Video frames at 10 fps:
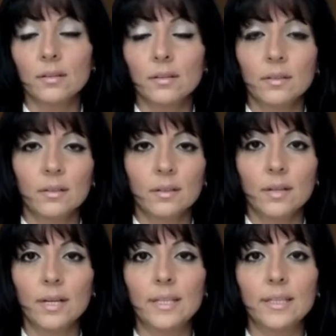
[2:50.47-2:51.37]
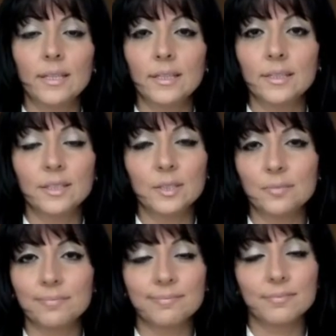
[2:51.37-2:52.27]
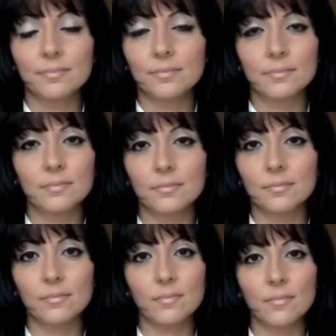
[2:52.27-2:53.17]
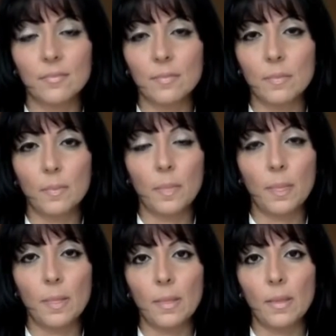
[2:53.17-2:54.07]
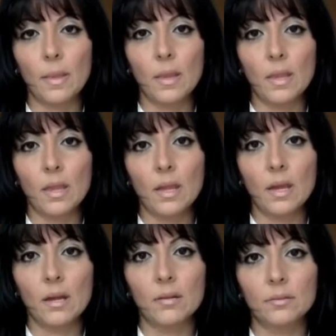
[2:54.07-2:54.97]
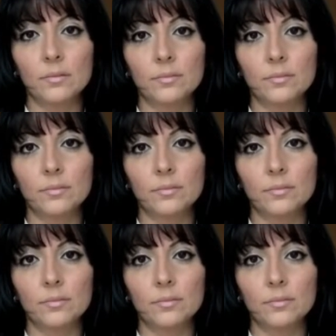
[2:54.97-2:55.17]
This person isn't speaking.